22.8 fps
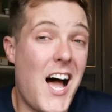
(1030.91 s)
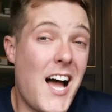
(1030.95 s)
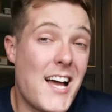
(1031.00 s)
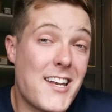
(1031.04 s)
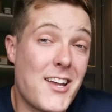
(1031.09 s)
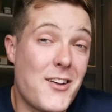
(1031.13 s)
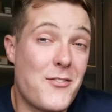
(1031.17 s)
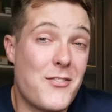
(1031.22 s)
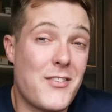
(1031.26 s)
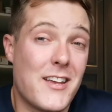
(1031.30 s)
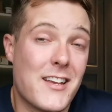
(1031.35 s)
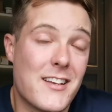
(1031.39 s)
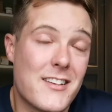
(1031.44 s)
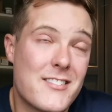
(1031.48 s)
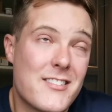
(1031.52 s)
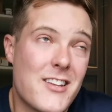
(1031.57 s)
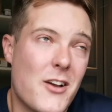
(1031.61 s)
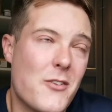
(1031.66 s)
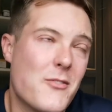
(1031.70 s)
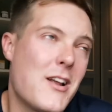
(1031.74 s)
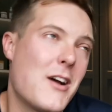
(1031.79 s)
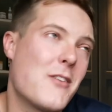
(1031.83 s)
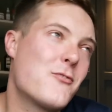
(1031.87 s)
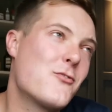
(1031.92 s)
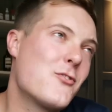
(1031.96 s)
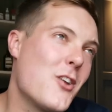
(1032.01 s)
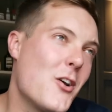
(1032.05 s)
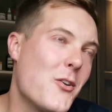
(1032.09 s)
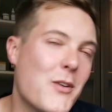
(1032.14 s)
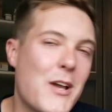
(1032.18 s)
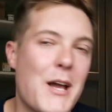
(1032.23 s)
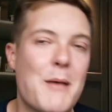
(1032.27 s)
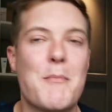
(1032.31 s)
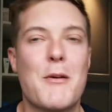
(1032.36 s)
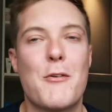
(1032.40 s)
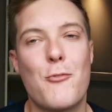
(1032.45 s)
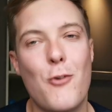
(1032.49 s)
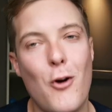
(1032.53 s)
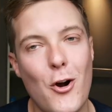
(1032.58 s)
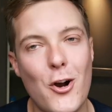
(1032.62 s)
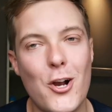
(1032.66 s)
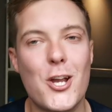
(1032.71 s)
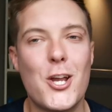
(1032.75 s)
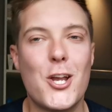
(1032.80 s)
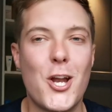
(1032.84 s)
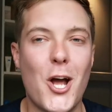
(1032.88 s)
I don't think so. Now, don't get me
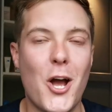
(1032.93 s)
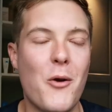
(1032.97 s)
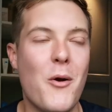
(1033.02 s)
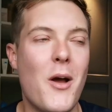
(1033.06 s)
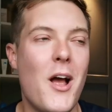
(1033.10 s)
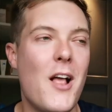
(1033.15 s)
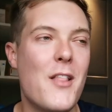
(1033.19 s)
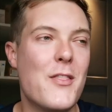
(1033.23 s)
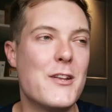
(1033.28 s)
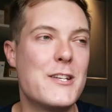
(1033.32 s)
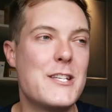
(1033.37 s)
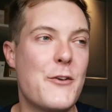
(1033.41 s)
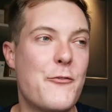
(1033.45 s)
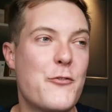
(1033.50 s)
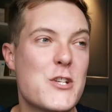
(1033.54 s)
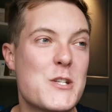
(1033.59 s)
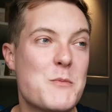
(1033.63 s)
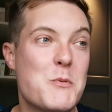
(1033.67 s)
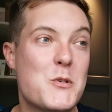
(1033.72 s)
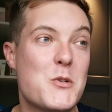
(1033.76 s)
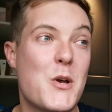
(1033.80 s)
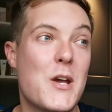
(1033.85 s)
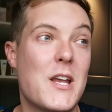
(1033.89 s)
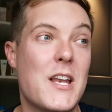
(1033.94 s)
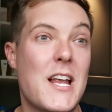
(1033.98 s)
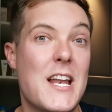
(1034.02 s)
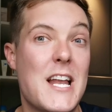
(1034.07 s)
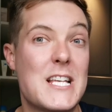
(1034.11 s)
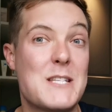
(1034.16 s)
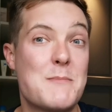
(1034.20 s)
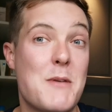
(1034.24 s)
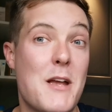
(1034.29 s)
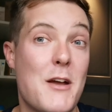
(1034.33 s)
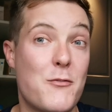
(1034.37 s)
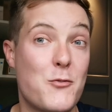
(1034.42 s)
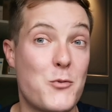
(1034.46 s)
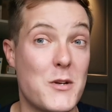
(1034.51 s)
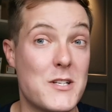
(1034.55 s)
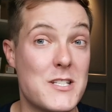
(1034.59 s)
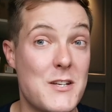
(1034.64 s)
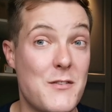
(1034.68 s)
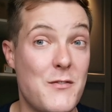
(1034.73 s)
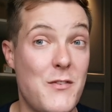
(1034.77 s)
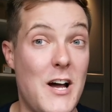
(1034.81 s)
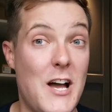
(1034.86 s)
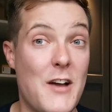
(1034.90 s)
wrong. You know, the difference between an S P F
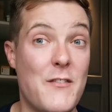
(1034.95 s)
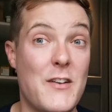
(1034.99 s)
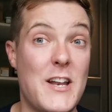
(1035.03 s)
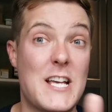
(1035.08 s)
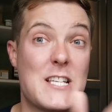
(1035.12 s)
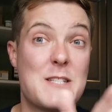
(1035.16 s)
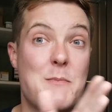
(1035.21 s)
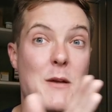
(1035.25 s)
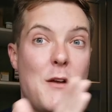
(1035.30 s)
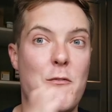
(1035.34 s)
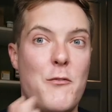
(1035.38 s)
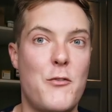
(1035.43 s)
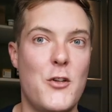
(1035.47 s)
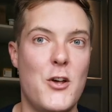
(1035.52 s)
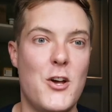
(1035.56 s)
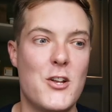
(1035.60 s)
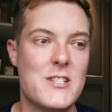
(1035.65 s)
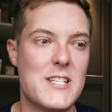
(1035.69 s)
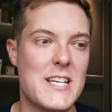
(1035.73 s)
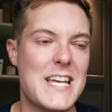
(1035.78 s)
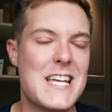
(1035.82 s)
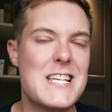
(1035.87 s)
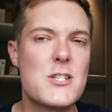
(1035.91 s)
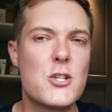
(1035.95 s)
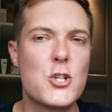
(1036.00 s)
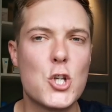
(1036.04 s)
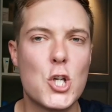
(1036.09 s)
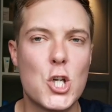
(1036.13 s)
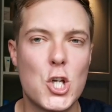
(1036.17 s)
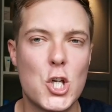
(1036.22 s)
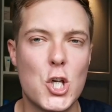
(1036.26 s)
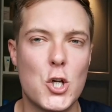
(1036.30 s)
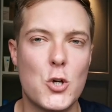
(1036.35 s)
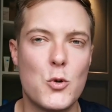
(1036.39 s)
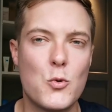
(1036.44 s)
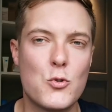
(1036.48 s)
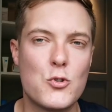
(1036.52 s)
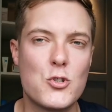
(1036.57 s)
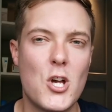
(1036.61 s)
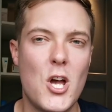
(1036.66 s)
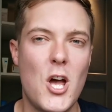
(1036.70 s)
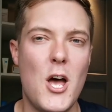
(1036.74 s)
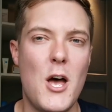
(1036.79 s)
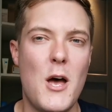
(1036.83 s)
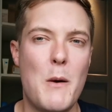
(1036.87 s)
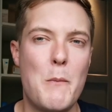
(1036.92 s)
twenty-five and S P F thirty isn't
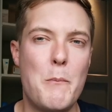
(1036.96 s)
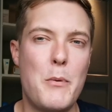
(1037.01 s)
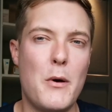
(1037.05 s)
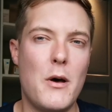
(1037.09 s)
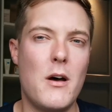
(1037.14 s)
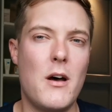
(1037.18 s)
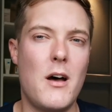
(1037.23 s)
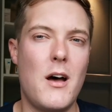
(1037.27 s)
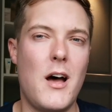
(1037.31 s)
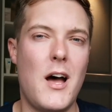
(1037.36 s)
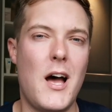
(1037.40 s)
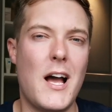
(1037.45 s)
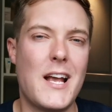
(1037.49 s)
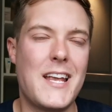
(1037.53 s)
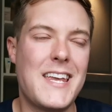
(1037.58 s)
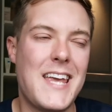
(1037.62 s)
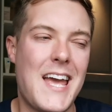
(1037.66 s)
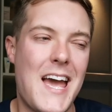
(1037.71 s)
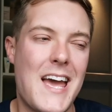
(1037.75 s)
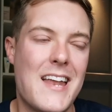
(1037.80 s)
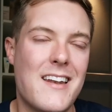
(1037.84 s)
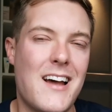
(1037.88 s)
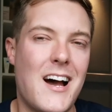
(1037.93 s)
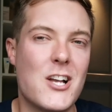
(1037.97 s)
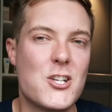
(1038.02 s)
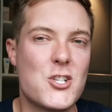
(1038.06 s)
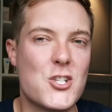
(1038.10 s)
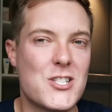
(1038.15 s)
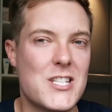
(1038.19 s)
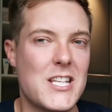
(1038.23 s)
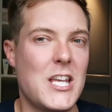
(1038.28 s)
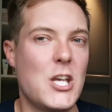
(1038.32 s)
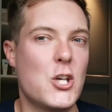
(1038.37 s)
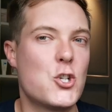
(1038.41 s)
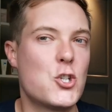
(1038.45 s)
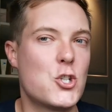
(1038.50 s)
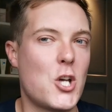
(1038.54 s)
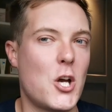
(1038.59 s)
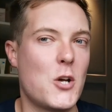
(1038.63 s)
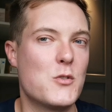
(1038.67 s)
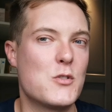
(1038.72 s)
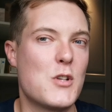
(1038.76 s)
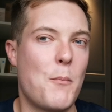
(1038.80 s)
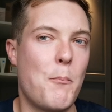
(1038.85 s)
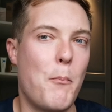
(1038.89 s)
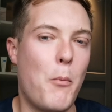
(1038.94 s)
huge, but again, I just think it
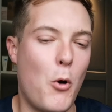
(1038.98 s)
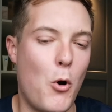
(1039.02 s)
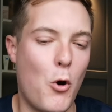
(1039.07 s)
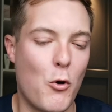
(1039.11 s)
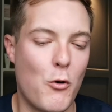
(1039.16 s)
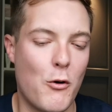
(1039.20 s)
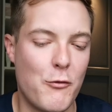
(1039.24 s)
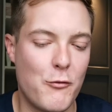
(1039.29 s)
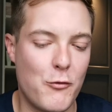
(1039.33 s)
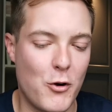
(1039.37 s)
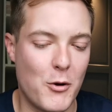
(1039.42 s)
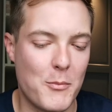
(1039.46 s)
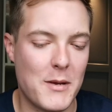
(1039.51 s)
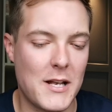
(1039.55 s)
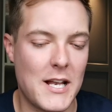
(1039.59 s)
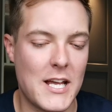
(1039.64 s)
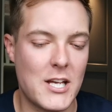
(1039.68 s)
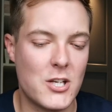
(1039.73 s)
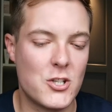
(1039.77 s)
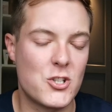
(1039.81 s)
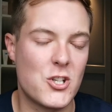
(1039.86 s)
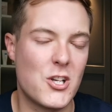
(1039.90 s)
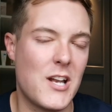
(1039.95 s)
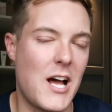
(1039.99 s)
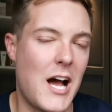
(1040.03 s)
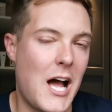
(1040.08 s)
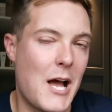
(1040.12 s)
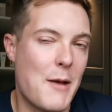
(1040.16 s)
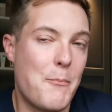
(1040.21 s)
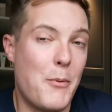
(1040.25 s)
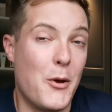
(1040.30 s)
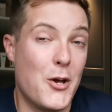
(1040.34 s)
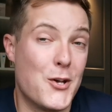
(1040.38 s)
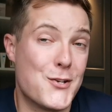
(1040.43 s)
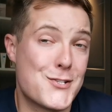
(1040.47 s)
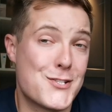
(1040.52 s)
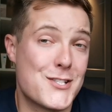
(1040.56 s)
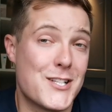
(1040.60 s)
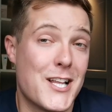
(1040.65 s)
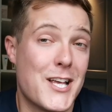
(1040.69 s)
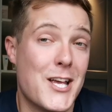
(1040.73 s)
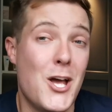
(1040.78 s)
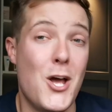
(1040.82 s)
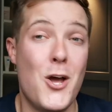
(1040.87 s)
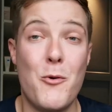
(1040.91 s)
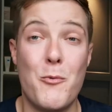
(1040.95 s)
shows a poorer formulation. I
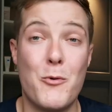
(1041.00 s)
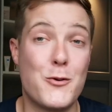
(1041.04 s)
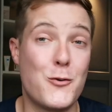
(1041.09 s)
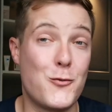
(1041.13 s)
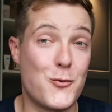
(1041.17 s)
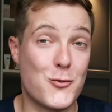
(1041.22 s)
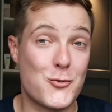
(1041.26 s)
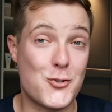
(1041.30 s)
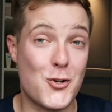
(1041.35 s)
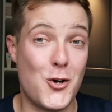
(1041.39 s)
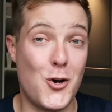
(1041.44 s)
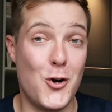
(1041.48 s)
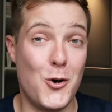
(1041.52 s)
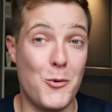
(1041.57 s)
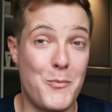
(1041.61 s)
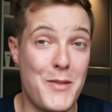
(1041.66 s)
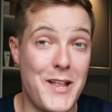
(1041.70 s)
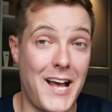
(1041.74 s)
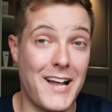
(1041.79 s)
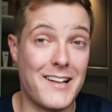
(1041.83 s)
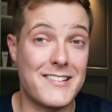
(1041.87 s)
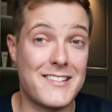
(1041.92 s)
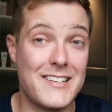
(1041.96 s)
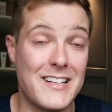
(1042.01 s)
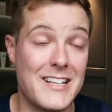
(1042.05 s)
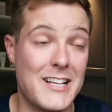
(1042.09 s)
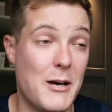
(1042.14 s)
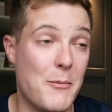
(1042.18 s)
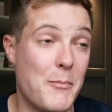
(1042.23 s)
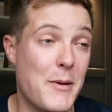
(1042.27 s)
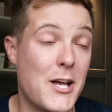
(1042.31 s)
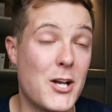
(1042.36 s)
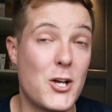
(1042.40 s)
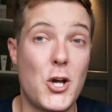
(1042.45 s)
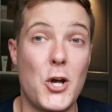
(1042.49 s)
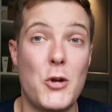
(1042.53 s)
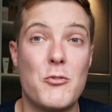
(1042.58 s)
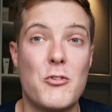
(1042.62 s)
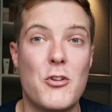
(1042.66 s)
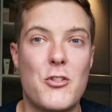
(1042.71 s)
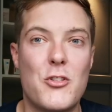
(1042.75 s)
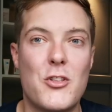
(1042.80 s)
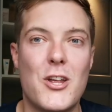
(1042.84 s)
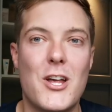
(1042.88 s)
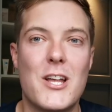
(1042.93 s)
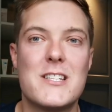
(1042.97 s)
personally would have just upped the ante a little bit, go
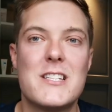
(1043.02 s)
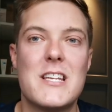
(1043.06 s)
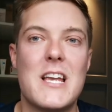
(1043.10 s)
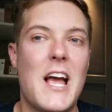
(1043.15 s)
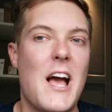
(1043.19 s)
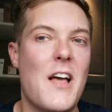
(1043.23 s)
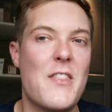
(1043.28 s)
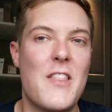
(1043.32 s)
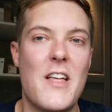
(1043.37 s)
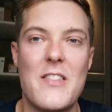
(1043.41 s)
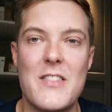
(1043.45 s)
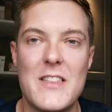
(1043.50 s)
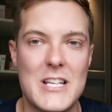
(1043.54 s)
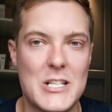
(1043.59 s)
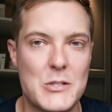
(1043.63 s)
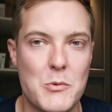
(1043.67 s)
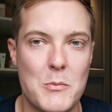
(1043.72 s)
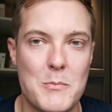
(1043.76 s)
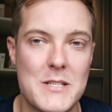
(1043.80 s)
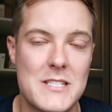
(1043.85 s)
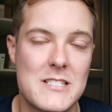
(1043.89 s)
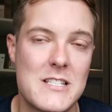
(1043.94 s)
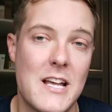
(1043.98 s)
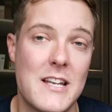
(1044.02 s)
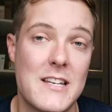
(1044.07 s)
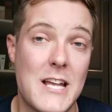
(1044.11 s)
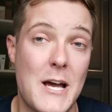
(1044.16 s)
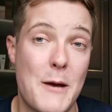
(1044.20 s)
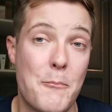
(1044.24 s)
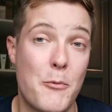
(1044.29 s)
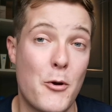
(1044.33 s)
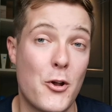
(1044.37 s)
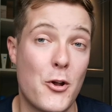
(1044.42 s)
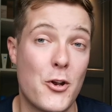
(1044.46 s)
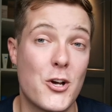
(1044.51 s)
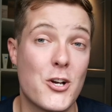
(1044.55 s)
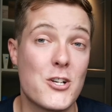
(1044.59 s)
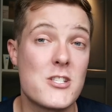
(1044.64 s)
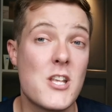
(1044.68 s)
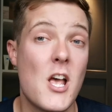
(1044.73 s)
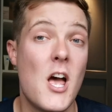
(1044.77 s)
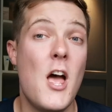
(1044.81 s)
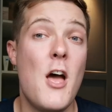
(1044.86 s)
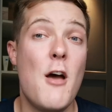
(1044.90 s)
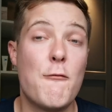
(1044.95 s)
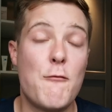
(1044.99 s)
to thirty, and then these would be standout
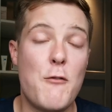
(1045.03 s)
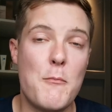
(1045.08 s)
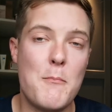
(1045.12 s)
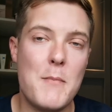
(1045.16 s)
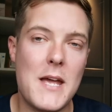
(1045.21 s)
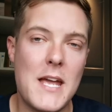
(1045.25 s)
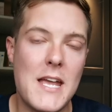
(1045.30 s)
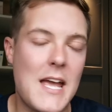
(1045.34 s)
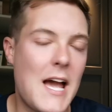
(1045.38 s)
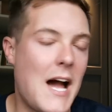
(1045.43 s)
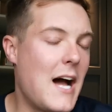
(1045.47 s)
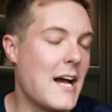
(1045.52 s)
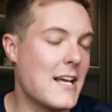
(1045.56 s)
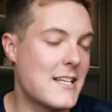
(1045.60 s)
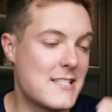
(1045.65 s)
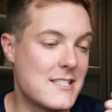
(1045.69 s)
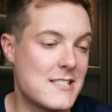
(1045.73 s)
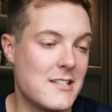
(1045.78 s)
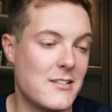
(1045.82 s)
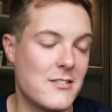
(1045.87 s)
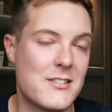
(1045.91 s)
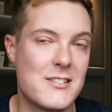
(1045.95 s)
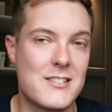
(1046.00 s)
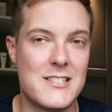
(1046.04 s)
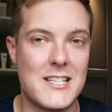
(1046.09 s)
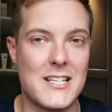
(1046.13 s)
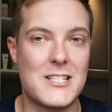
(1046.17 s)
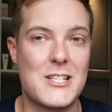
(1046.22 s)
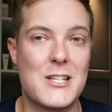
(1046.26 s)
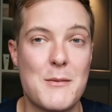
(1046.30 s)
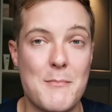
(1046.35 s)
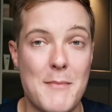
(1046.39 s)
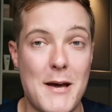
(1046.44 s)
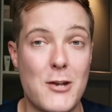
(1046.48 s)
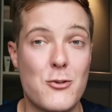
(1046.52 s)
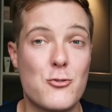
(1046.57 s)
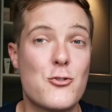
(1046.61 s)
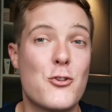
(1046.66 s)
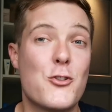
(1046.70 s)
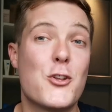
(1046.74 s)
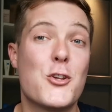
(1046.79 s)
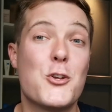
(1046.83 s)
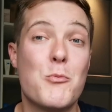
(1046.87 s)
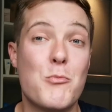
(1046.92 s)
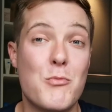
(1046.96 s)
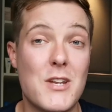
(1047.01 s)
products. For me, I still stick to the
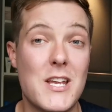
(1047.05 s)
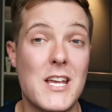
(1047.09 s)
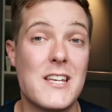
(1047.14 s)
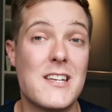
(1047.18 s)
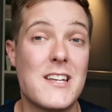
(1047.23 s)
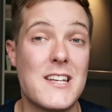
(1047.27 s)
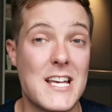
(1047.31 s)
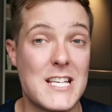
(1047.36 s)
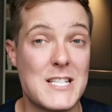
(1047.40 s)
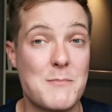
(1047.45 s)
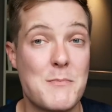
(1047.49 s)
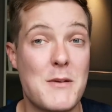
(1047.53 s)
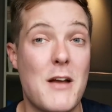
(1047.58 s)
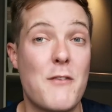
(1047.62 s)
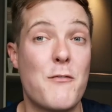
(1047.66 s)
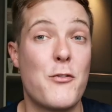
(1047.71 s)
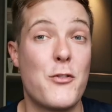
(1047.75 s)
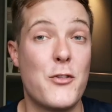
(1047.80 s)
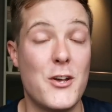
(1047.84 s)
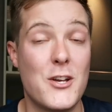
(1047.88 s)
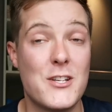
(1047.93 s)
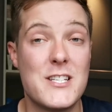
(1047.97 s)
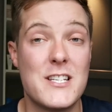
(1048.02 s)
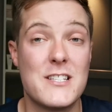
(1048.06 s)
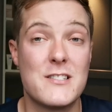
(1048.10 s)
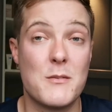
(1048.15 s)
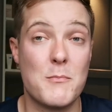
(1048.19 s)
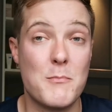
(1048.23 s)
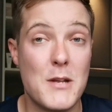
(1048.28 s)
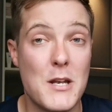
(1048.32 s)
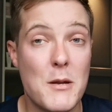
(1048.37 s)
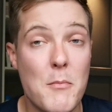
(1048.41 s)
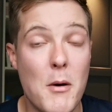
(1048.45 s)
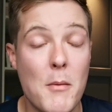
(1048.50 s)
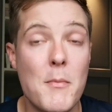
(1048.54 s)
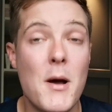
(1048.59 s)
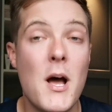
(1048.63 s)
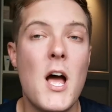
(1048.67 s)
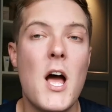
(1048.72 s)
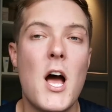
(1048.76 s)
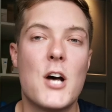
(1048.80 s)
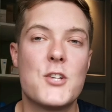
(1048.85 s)
mantra that you need an S P F thirty as a minimum,